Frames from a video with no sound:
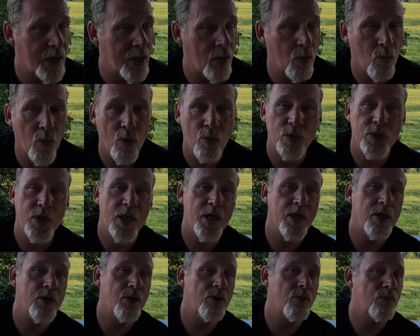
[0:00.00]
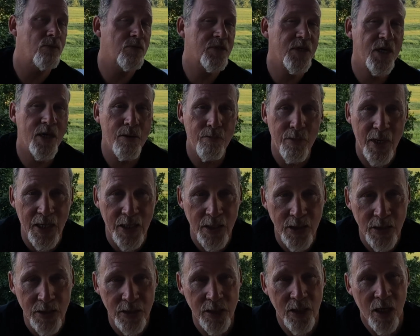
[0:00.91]
It won't take you 10
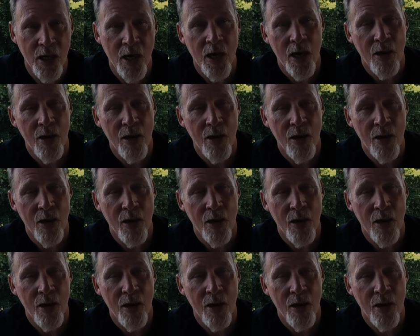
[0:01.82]
minutes.